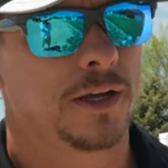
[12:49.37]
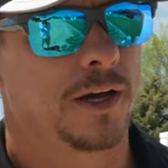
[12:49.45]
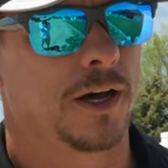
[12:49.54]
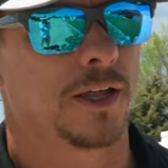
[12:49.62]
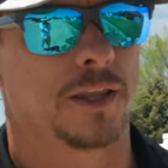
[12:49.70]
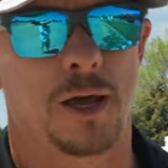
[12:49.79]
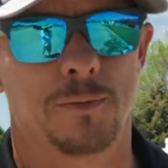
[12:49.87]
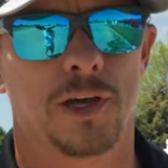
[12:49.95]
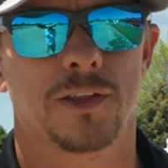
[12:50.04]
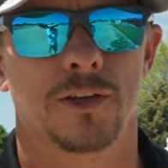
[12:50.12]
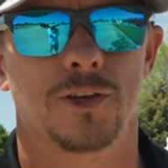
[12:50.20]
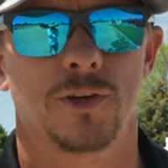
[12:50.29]
uh, that
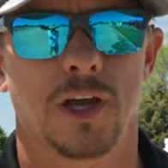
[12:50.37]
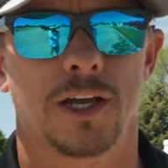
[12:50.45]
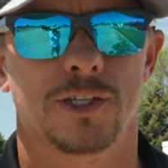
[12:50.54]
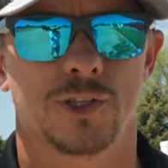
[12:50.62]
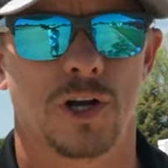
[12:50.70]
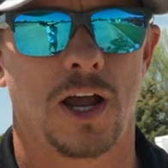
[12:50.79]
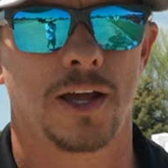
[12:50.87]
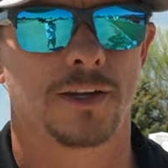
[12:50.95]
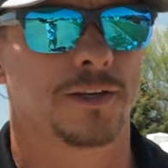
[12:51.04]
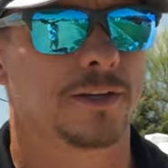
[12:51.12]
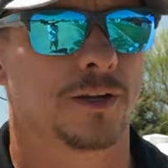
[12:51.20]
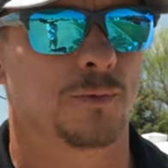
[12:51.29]
method you guys
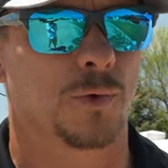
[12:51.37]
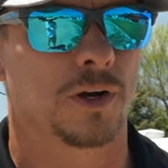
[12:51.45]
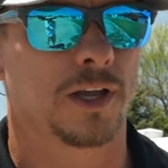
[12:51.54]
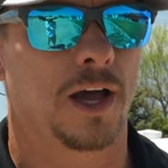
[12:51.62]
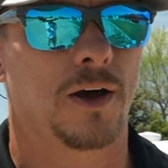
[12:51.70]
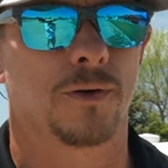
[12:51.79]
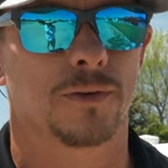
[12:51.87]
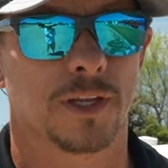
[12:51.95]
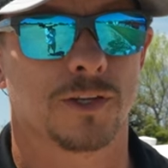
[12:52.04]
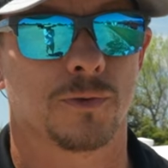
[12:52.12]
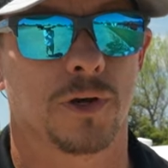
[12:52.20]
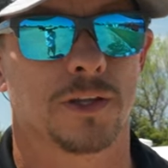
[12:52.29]
tried didn't work out,
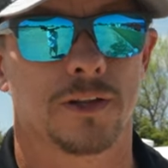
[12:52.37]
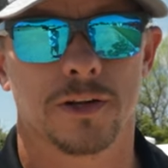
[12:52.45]
guess what?